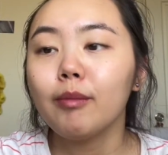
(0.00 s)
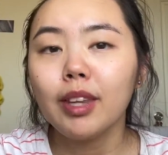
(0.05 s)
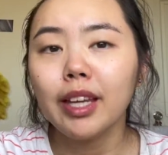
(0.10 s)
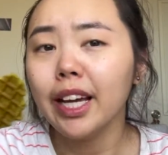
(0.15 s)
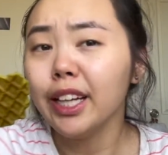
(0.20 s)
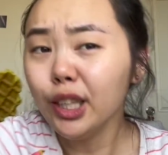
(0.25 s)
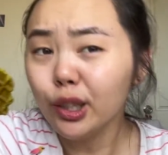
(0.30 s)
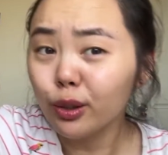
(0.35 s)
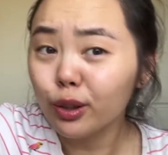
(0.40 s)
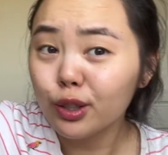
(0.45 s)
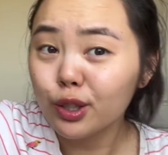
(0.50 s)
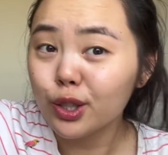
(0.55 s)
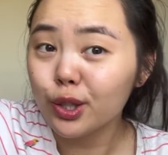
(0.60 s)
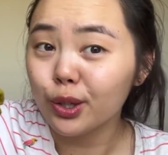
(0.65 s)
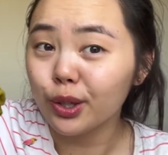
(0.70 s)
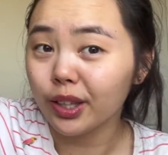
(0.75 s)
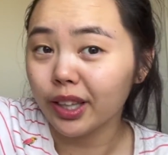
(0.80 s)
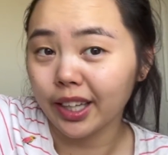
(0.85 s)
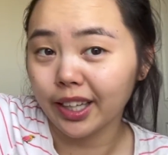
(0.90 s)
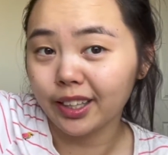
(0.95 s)
and it looks
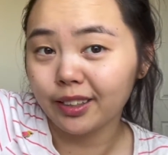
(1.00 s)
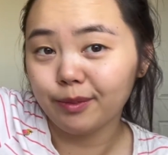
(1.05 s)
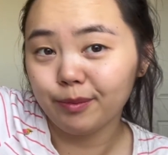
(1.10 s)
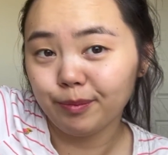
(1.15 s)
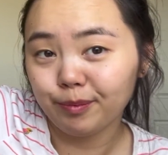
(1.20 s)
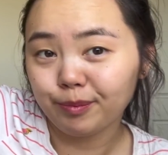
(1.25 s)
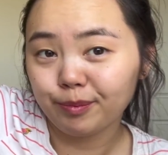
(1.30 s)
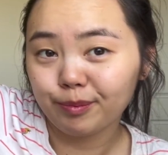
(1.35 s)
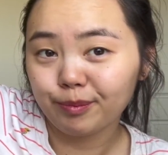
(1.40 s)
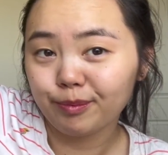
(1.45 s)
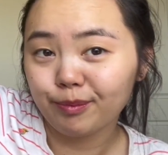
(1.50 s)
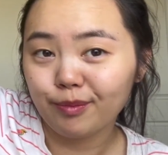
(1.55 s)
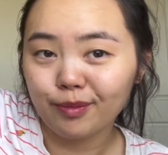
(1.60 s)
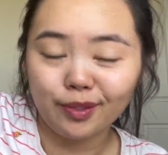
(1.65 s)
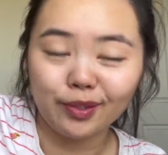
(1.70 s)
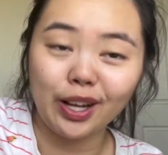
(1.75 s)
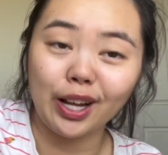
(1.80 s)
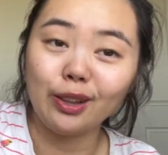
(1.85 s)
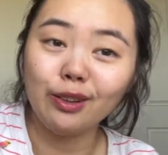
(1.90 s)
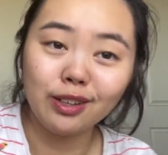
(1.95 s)
cute. Like,
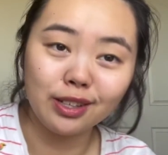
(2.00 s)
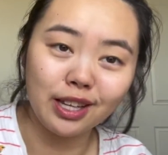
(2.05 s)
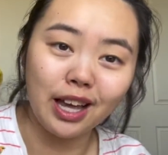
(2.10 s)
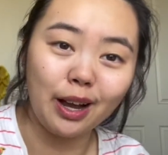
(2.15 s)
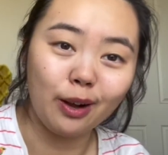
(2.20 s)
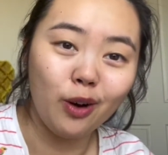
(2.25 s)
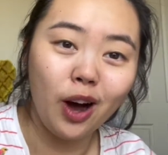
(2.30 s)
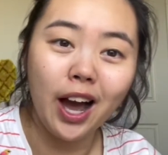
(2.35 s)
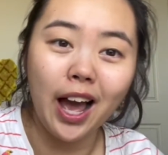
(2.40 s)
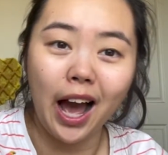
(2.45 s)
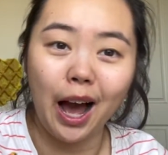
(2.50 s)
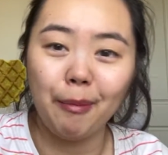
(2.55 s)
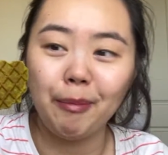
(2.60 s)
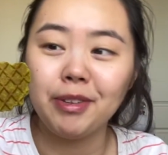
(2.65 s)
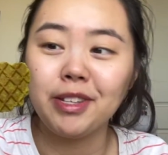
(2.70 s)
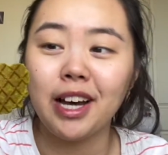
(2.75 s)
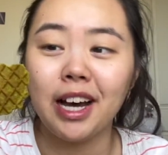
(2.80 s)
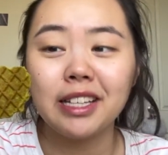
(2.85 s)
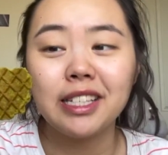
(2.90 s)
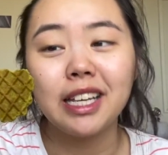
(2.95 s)
that looks quite
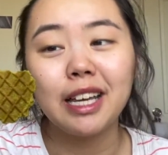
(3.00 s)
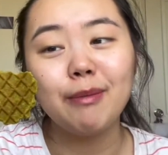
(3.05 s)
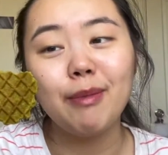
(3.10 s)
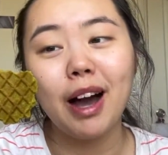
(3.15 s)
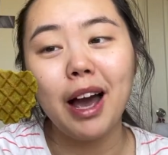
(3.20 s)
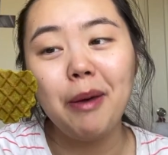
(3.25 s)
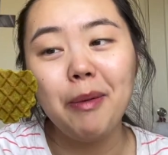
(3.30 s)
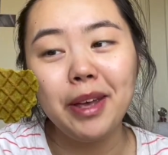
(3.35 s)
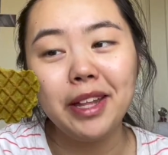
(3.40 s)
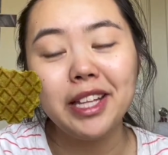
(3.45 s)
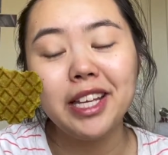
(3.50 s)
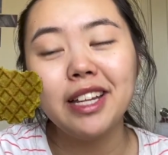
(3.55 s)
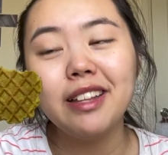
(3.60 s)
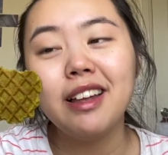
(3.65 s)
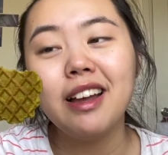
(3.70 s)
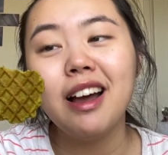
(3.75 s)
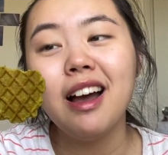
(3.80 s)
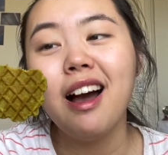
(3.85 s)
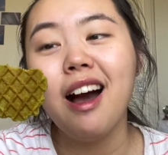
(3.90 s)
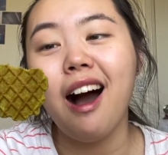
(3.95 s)
appetizing in my opinion.
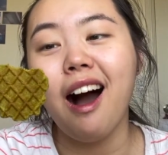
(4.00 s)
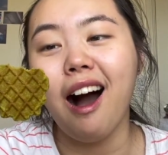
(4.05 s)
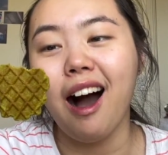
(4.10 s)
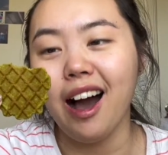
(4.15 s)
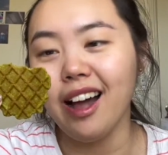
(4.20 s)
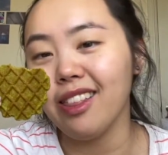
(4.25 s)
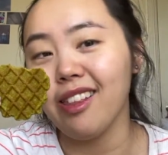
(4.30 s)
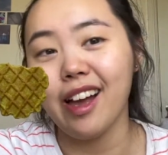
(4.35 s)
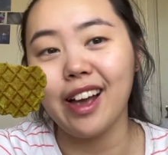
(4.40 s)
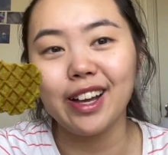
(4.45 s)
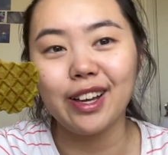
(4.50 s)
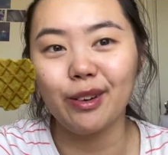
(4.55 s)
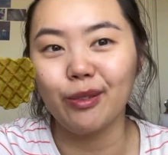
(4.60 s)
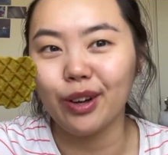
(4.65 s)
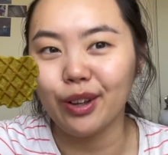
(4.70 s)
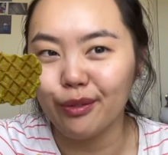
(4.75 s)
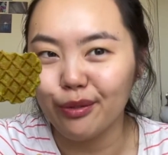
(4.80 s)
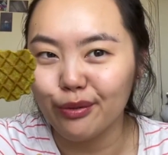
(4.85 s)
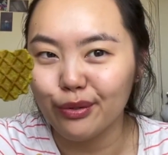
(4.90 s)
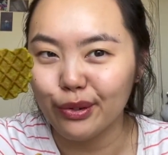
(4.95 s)
I like it
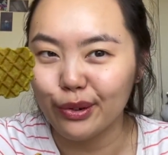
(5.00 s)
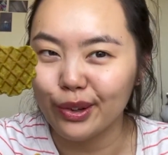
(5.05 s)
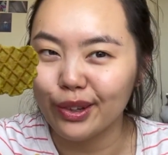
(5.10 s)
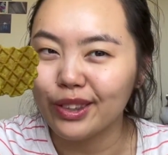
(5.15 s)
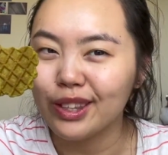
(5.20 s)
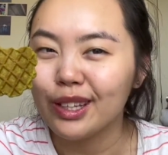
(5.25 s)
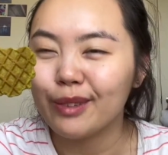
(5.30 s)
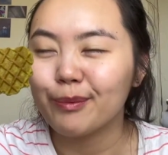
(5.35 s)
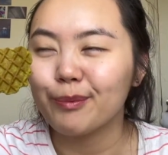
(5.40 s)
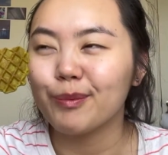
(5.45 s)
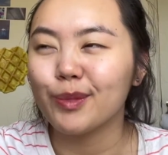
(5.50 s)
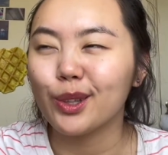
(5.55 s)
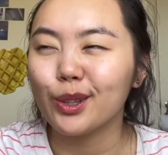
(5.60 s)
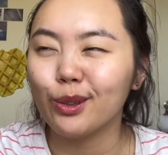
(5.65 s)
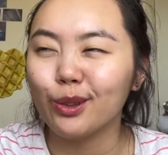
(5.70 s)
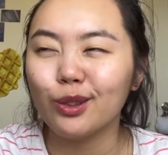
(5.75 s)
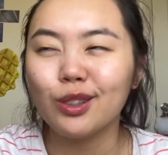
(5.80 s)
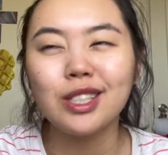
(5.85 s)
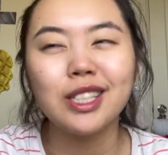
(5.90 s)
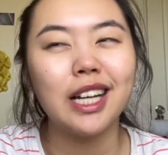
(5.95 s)
when food
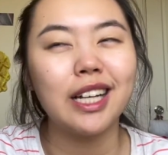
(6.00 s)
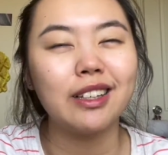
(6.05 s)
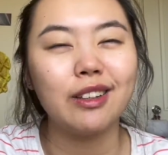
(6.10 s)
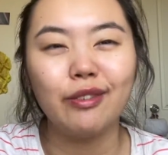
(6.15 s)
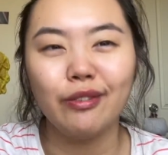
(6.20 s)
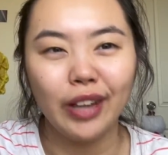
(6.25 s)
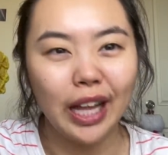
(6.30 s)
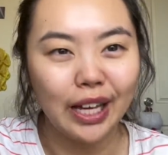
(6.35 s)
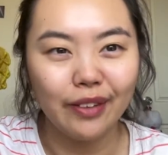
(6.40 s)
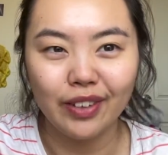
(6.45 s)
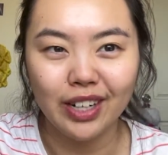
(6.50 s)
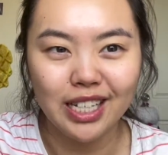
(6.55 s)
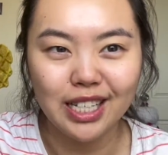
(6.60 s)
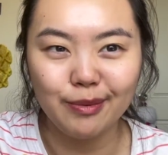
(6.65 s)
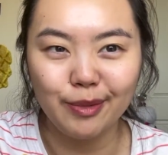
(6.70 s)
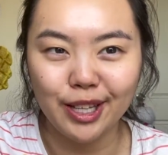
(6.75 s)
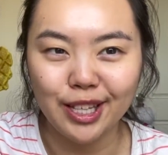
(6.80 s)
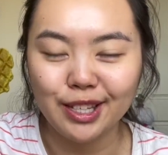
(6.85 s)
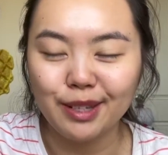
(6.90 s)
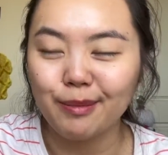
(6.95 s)
looks like the flavor it's
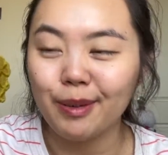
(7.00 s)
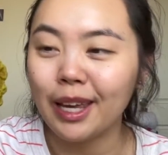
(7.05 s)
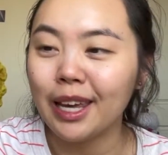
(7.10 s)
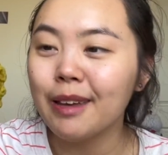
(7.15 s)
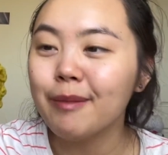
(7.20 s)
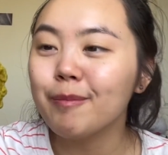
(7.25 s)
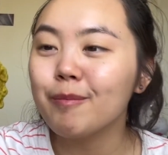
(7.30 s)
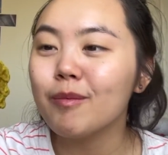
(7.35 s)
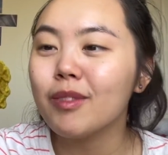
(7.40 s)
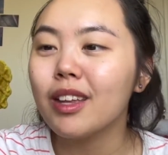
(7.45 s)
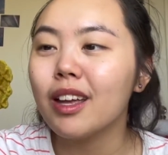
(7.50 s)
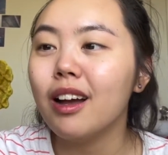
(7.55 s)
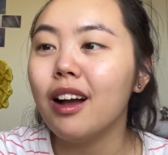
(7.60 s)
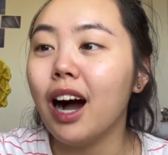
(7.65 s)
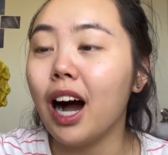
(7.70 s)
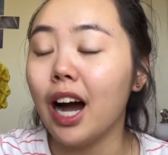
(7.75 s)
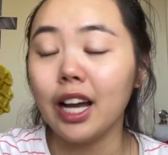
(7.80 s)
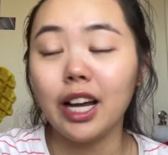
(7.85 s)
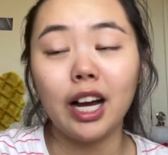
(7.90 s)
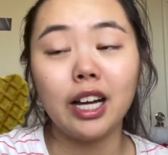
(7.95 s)
meant to be.
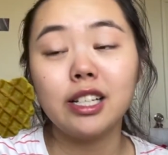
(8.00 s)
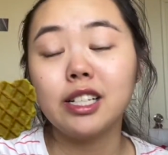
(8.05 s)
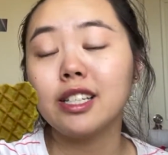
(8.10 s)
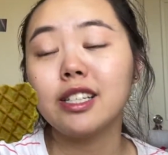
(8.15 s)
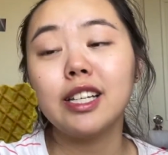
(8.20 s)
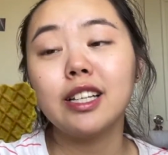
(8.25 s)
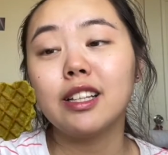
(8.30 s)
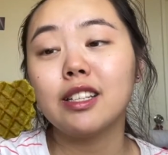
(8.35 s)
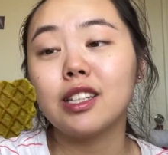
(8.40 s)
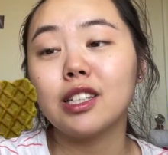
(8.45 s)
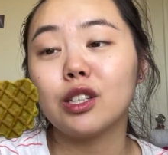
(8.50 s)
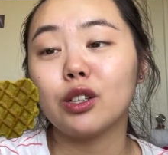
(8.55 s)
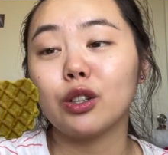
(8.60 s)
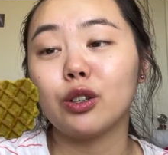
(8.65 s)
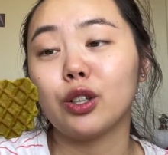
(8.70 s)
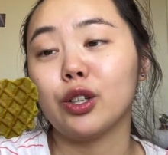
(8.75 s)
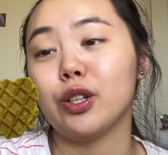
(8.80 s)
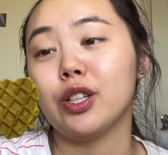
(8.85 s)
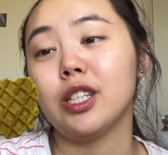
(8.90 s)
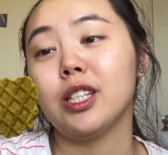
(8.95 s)
I just think this is a
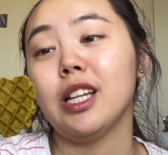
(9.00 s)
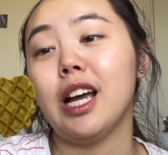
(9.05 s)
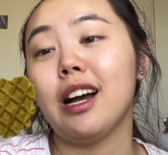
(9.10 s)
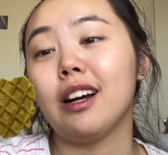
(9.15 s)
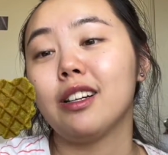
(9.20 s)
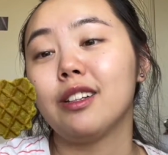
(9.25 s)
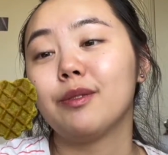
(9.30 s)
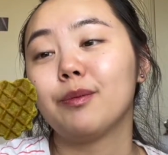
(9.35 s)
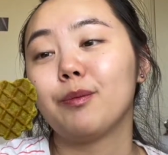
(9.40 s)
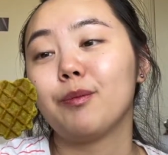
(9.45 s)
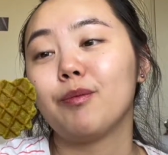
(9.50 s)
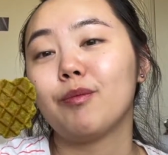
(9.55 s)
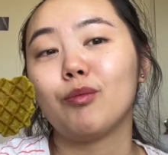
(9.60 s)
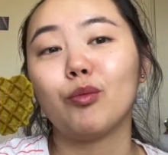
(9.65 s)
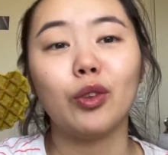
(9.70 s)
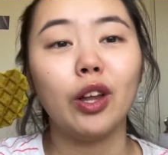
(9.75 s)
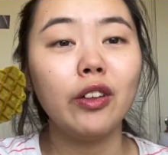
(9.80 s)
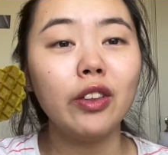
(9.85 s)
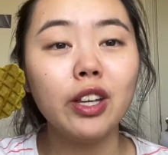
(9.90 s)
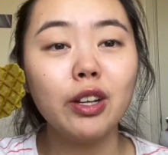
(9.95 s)
good snack.
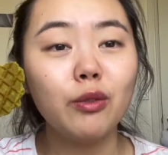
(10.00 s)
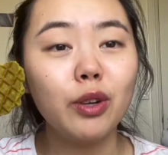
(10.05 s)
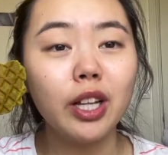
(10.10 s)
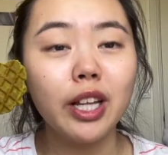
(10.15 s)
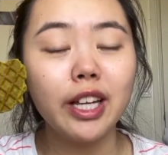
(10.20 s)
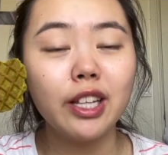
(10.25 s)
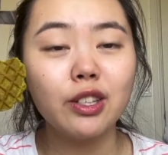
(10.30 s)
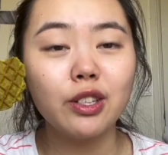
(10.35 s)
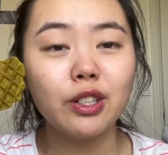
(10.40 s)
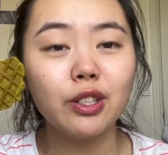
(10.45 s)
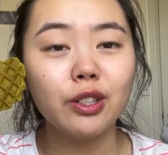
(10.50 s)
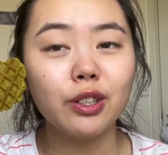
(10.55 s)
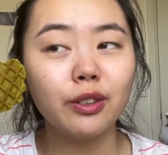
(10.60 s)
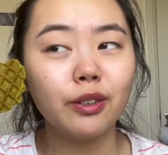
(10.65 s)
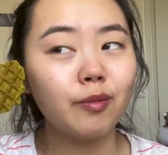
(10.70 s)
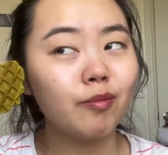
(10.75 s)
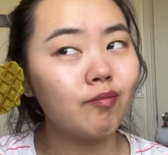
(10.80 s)
Nothing really to